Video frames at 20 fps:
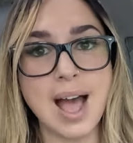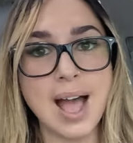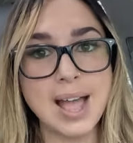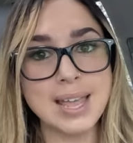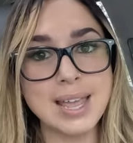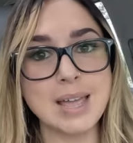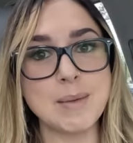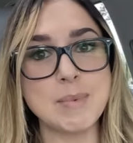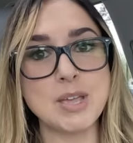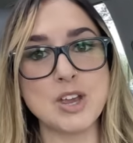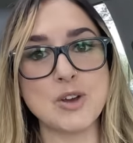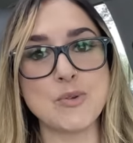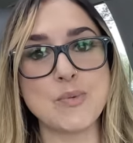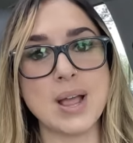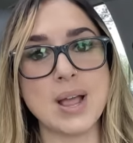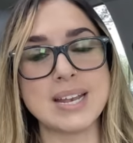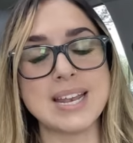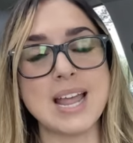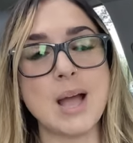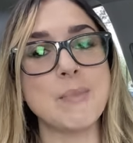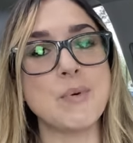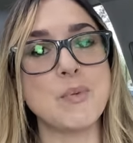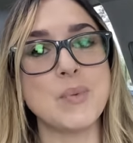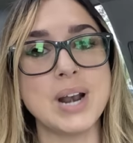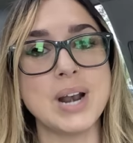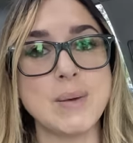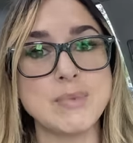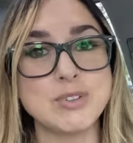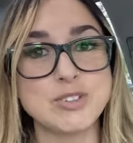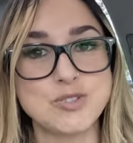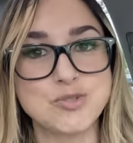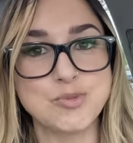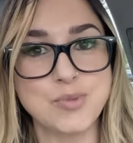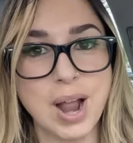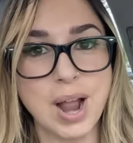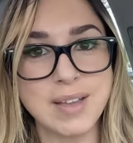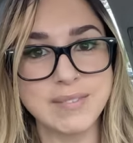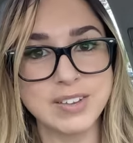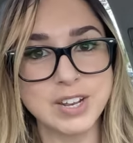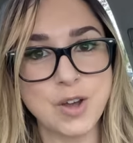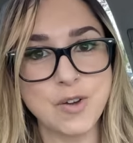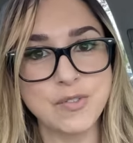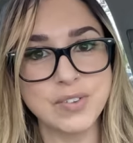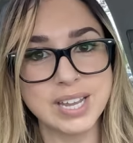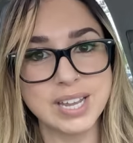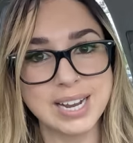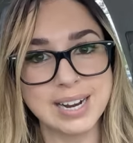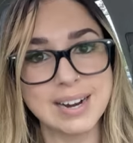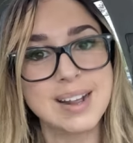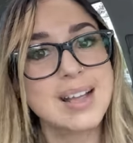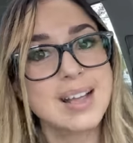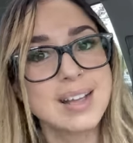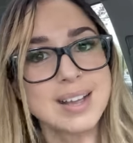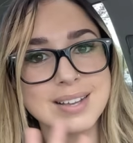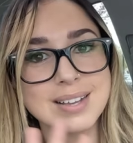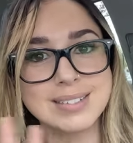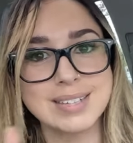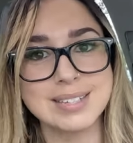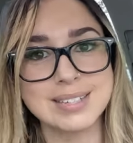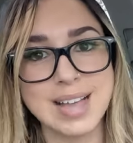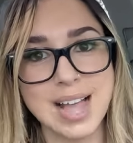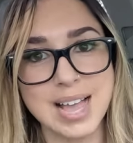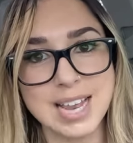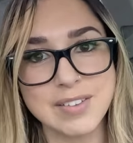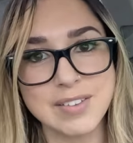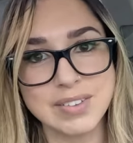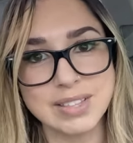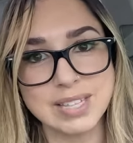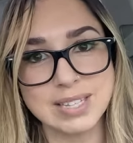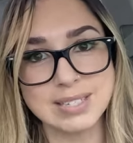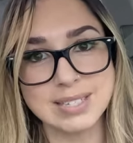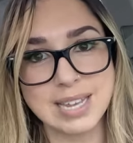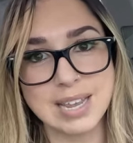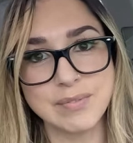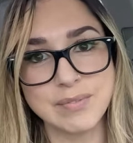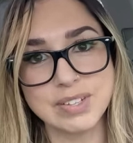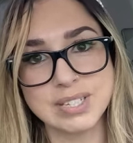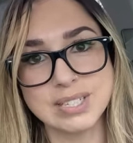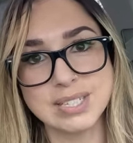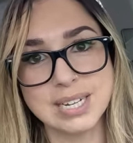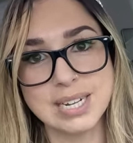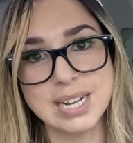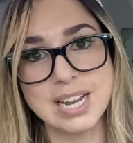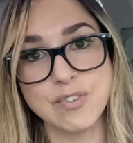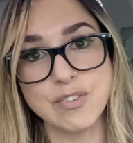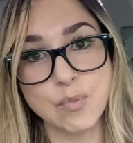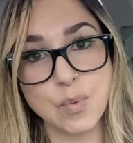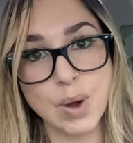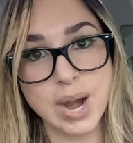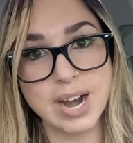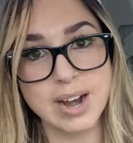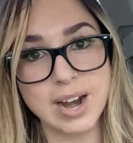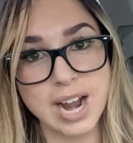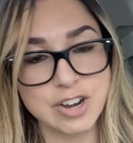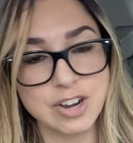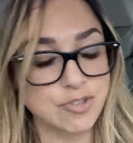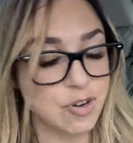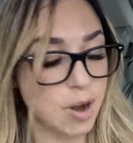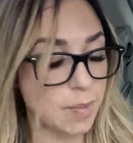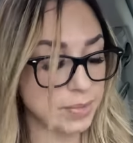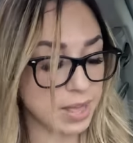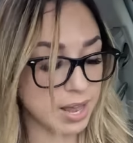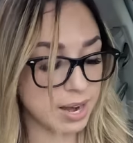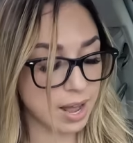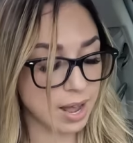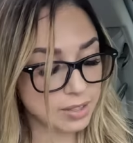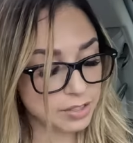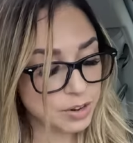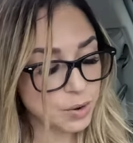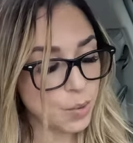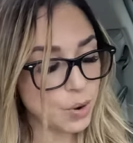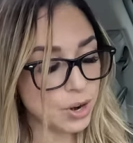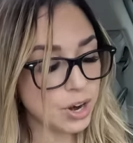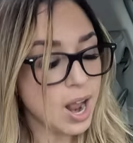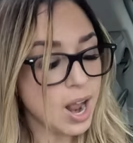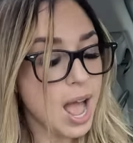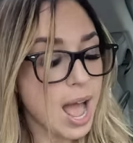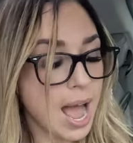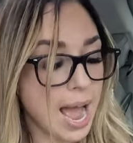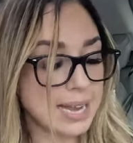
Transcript: I am here right now, but when I was driving over here, because it's kind of in the same vicinity of where I dropped that other order,